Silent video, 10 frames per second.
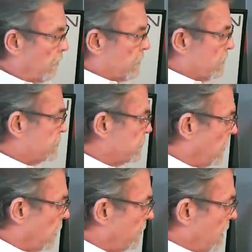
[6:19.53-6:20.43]
we just
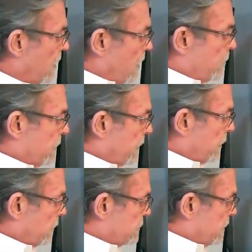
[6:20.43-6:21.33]
saw. But
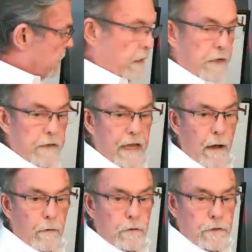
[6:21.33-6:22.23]
here is the, the
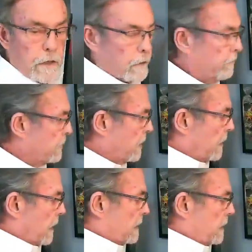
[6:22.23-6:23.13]
outer shell
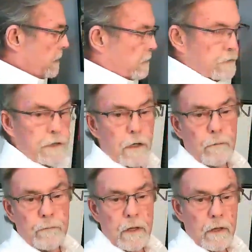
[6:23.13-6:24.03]
and the inner
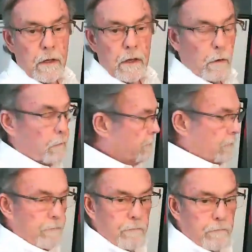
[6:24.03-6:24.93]
shell,
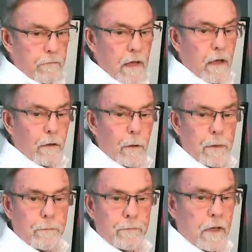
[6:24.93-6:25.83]

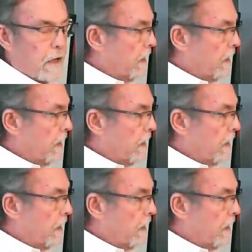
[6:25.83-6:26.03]
aluminum.